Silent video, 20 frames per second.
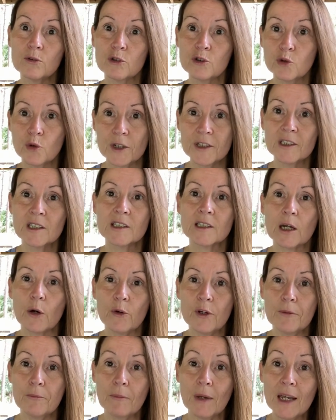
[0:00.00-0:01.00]
the choices that
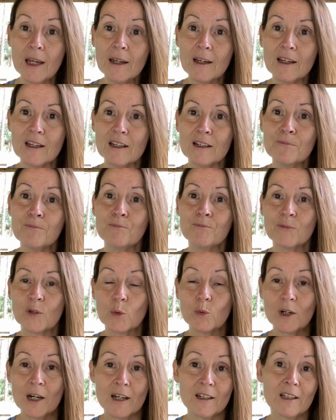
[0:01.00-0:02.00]
we made,
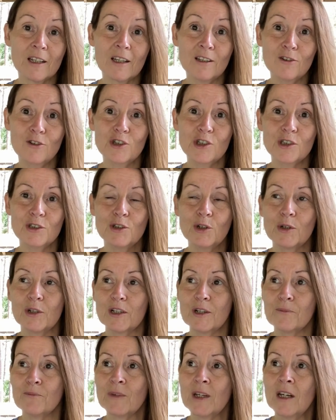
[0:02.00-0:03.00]
we're adding energy
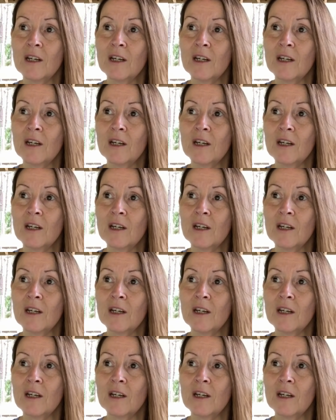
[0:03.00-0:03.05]
to it.